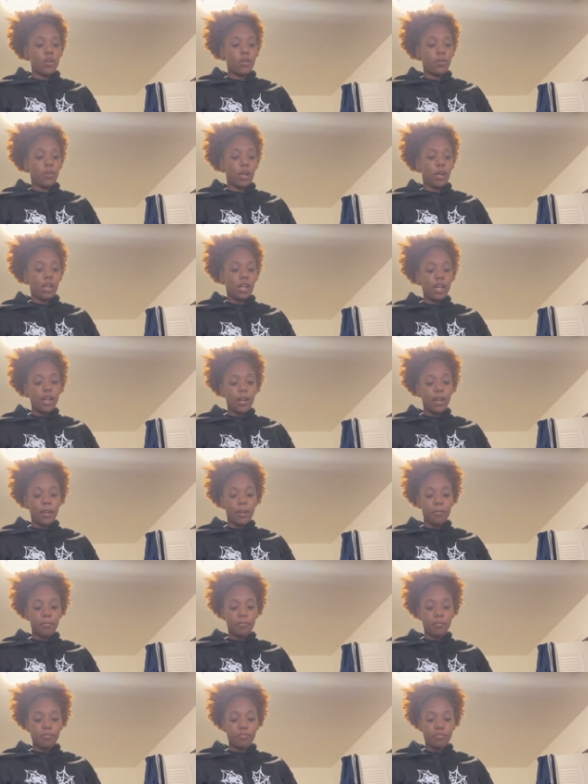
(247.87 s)
why not?
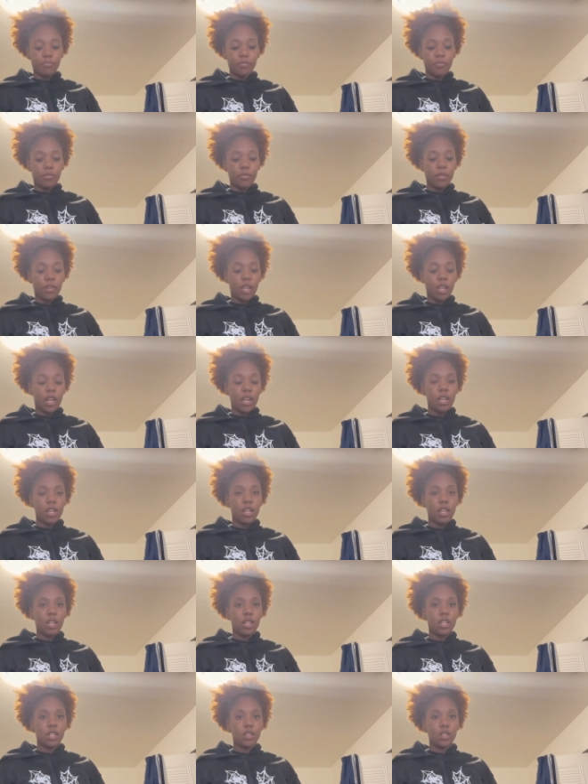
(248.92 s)

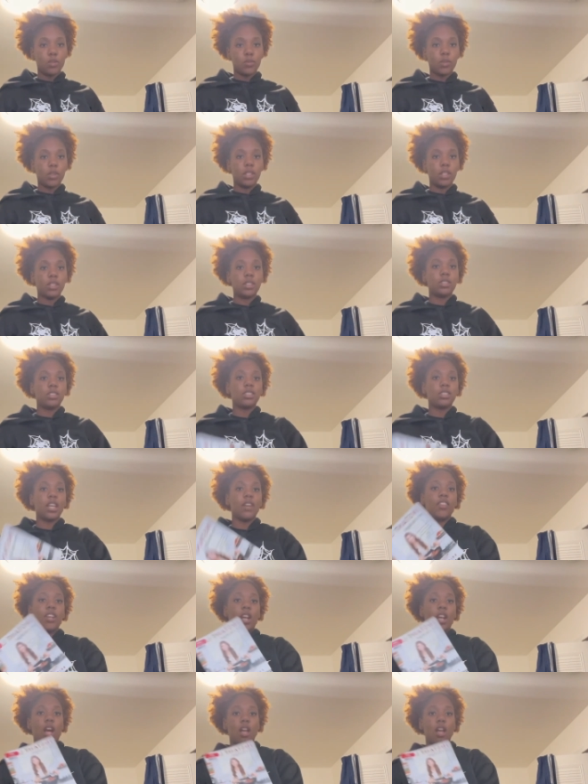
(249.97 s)
And this was $7.